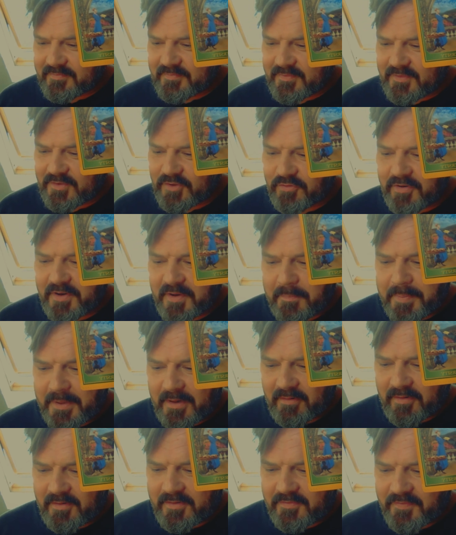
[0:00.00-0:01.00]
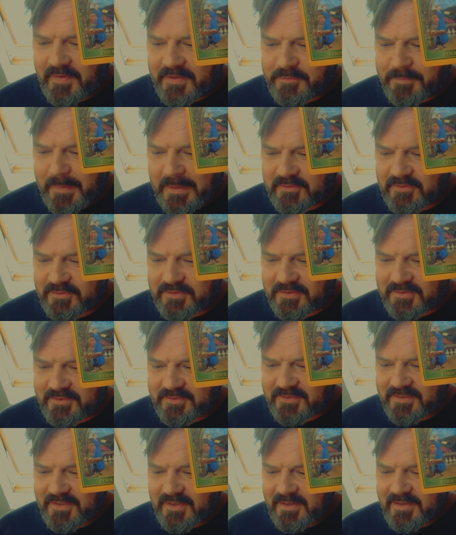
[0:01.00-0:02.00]
You're in a period of expansion,
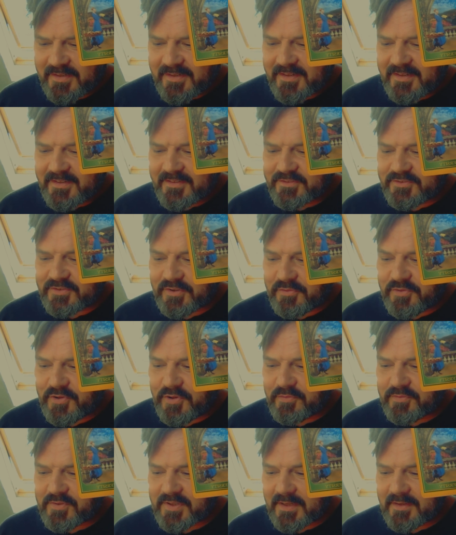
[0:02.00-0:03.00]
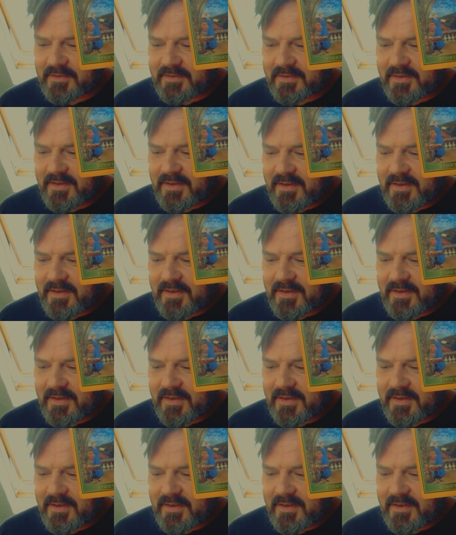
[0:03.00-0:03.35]
so use it.